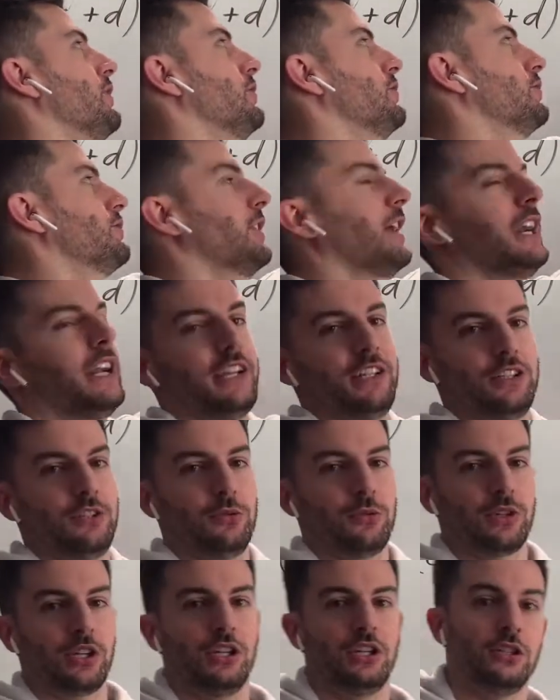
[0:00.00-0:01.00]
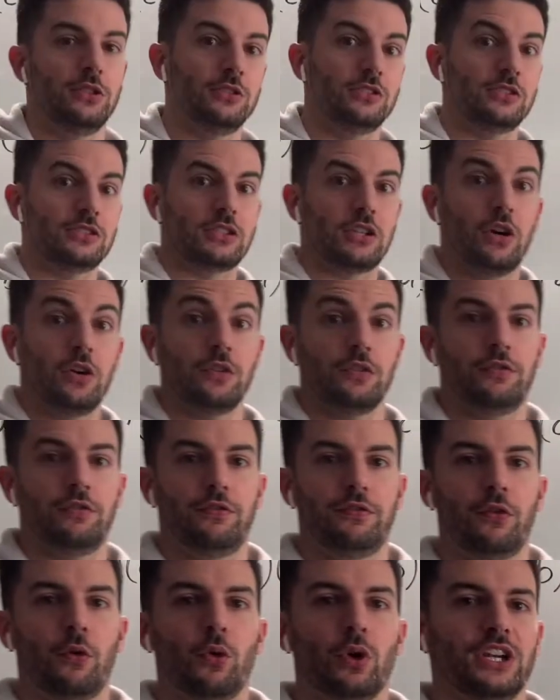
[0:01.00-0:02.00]
strategy we're going to use is called
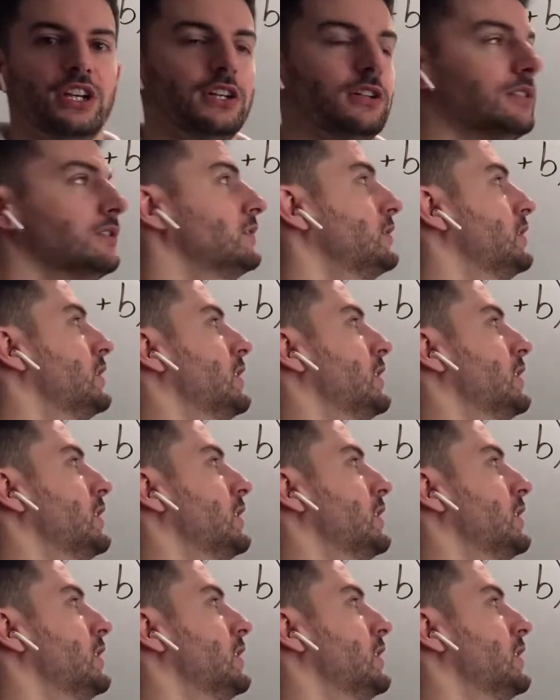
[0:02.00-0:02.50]
FOIL,